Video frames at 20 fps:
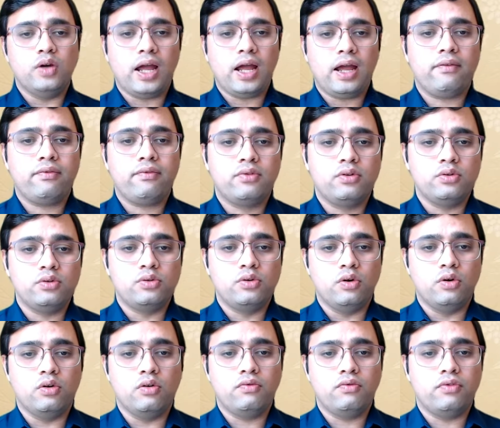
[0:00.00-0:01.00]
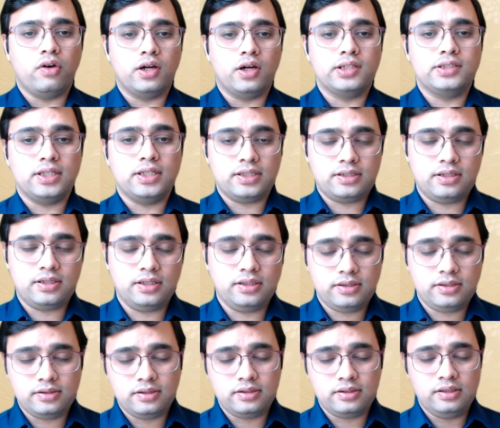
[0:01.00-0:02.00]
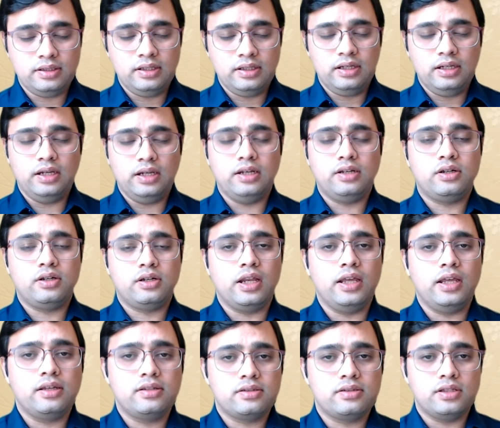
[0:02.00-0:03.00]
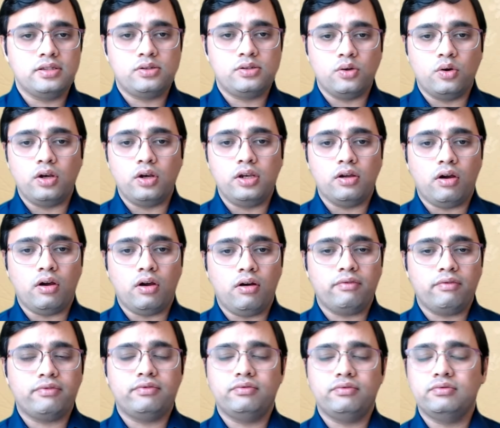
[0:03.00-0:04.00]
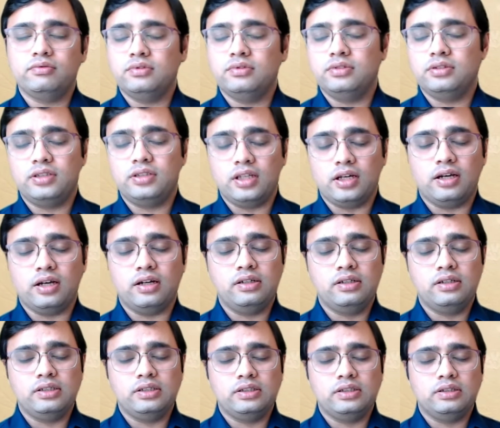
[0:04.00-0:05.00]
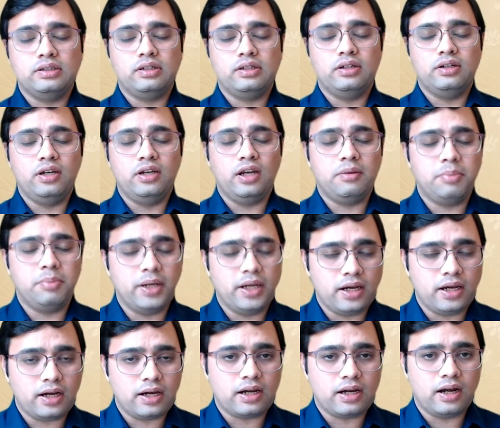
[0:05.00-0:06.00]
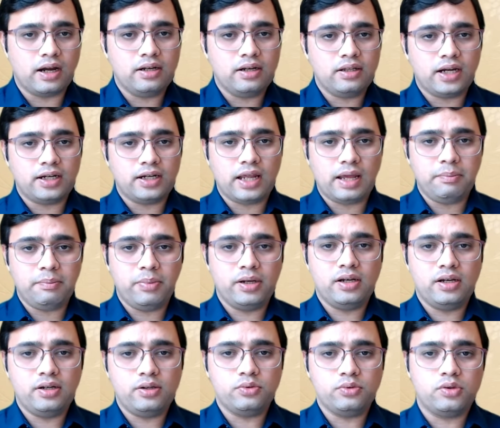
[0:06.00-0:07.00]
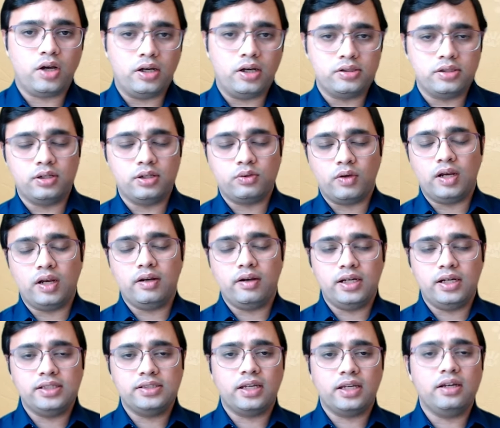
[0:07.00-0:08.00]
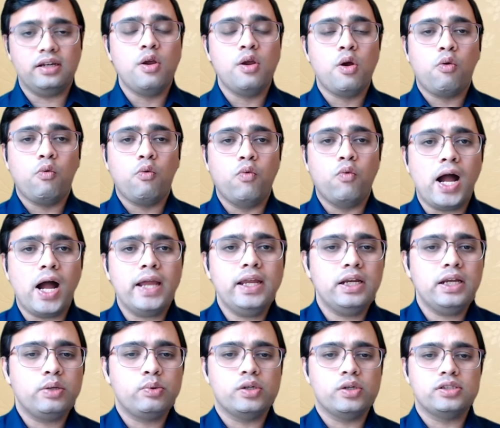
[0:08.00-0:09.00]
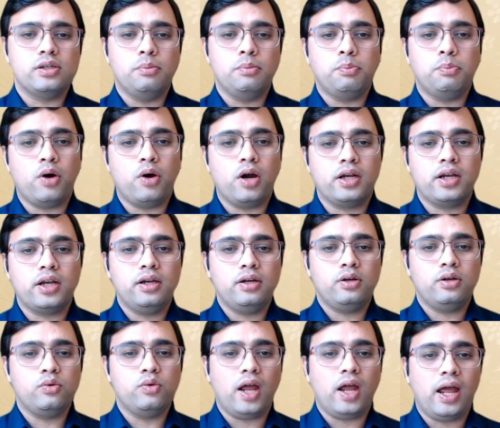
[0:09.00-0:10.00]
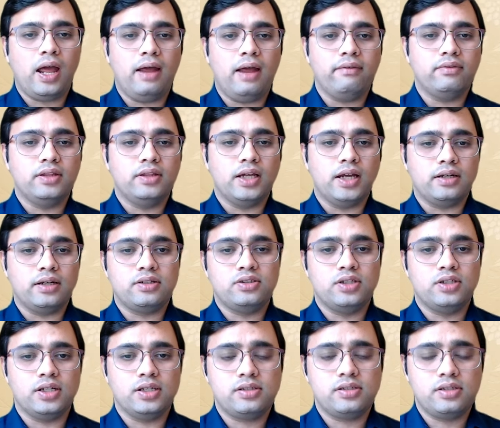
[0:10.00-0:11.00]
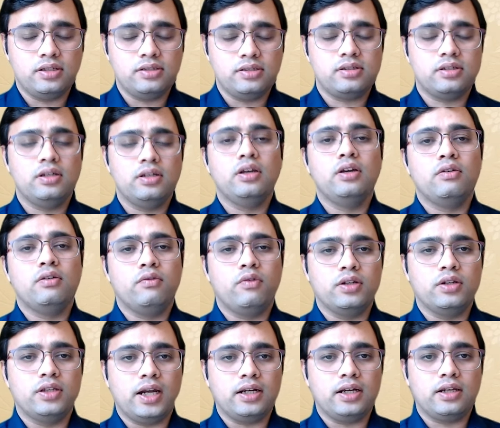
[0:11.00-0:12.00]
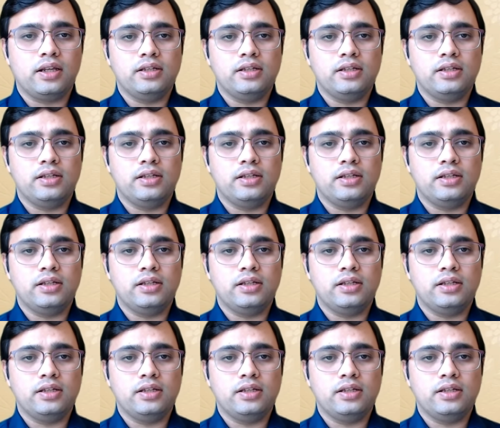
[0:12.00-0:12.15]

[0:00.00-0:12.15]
have to go for justice. It takes the story of the Nirbhaya Khan that happened in 2012, and he said why it was important to have that justice for that